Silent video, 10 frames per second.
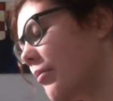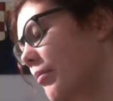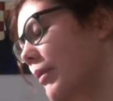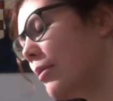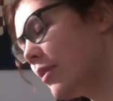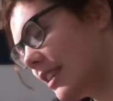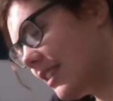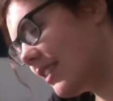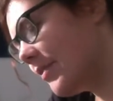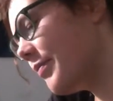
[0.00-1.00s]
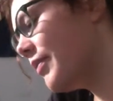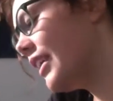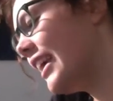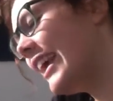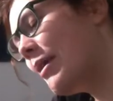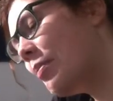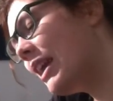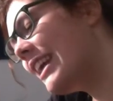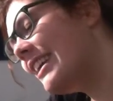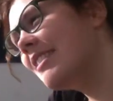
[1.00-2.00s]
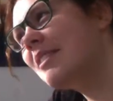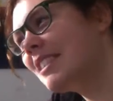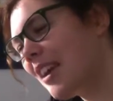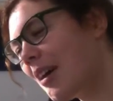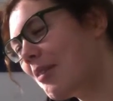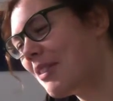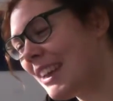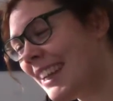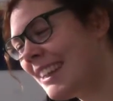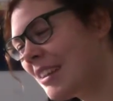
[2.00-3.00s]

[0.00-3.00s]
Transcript: Memories, hippie, surfy,